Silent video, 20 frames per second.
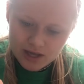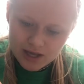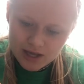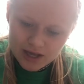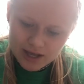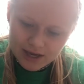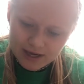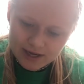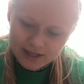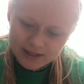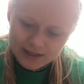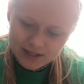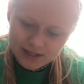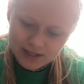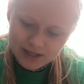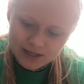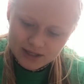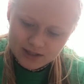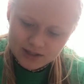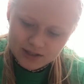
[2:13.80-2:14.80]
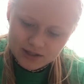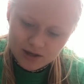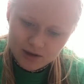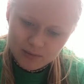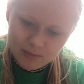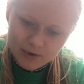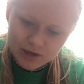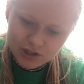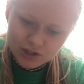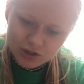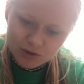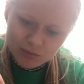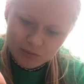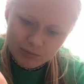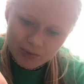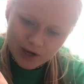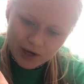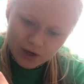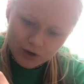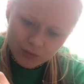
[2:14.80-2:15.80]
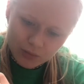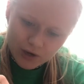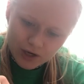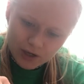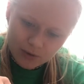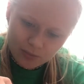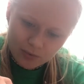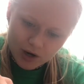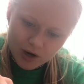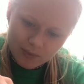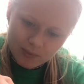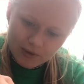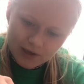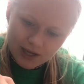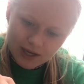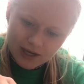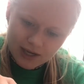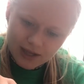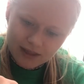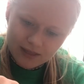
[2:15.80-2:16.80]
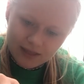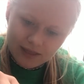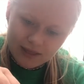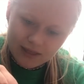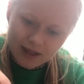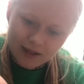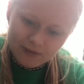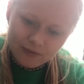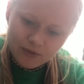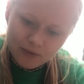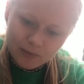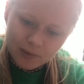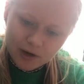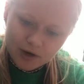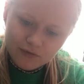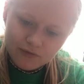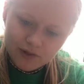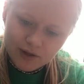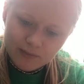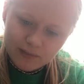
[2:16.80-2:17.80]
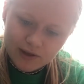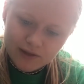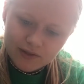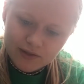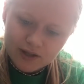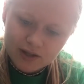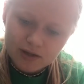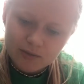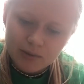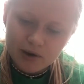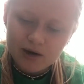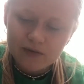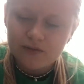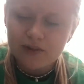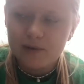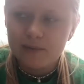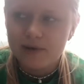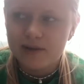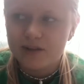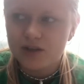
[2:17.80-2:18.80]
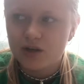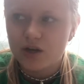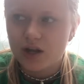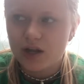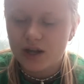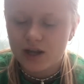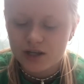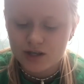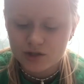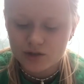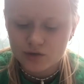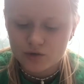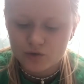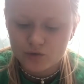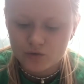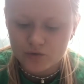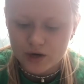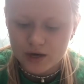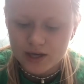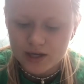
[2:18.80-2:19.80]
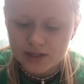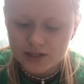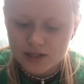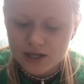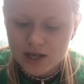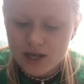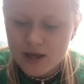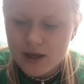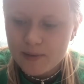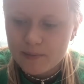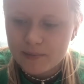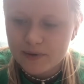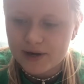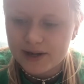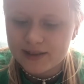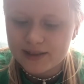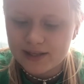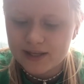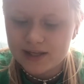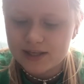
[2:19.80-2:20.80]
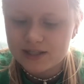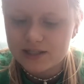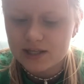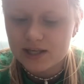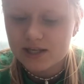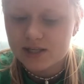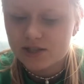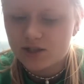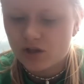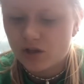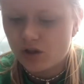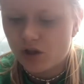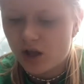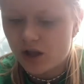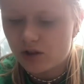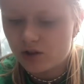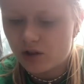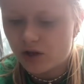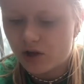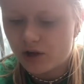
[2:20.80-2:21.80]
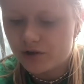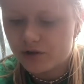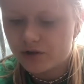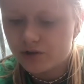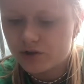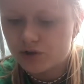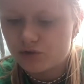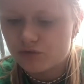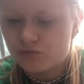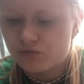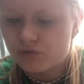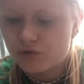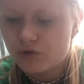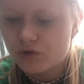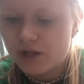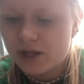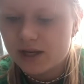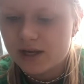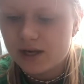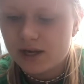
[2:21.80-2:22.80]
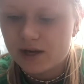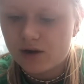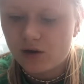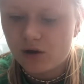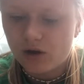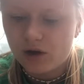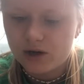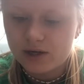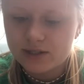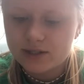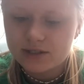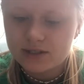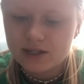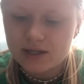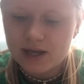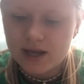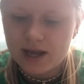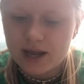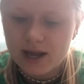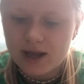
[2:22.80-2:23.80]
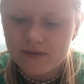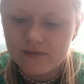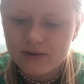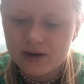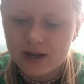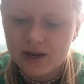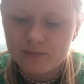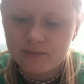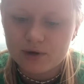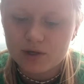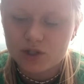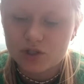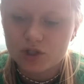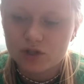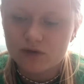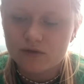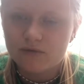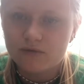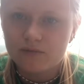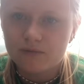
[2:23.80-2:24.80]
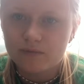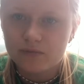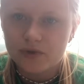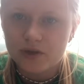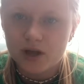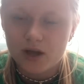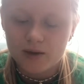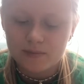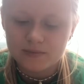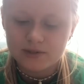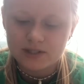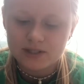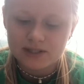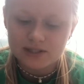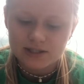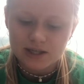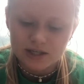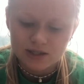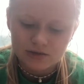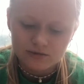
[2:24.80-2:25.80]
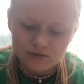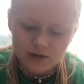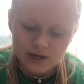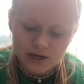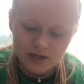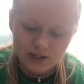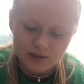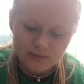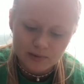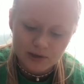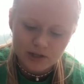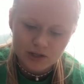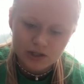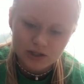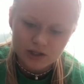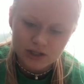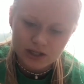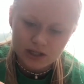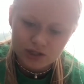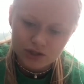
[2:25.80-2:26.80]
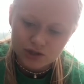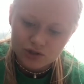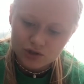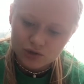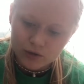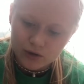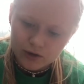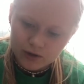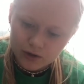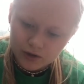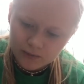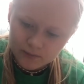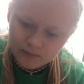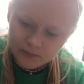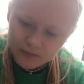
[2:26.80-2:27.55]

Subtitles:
and I think it's a much better way to propagate it than the butterfly method. The butterfly method is great, but I think it takes a lot longer to root it, and honestly, I haven't had much success rate, especially in soil